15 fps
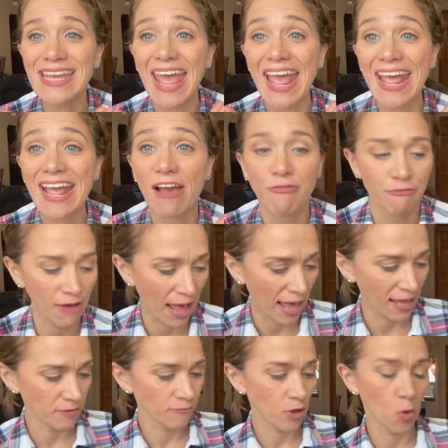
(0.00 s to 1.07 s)
day
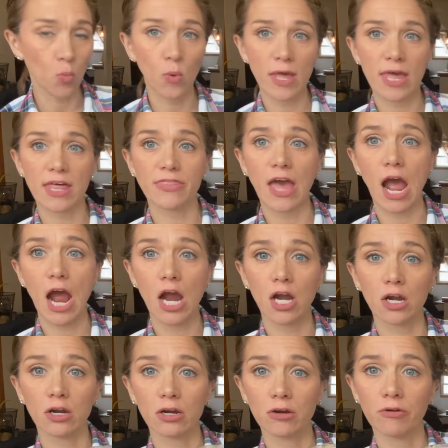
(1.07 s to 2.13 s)
five with
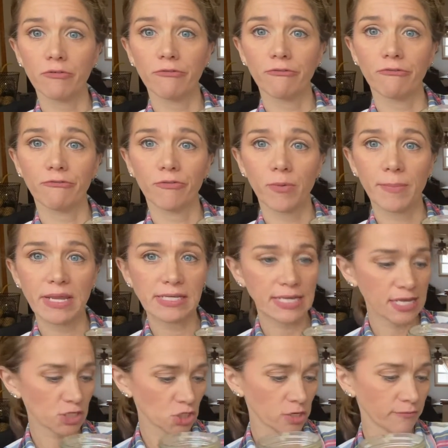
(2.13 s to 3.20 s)
our
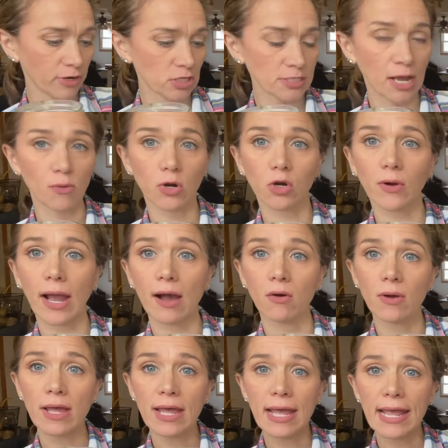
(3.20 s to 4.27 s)
fermentation of our
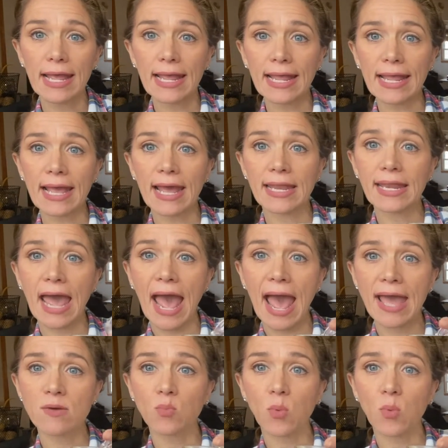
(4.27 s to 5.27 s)
sauerkraut, and I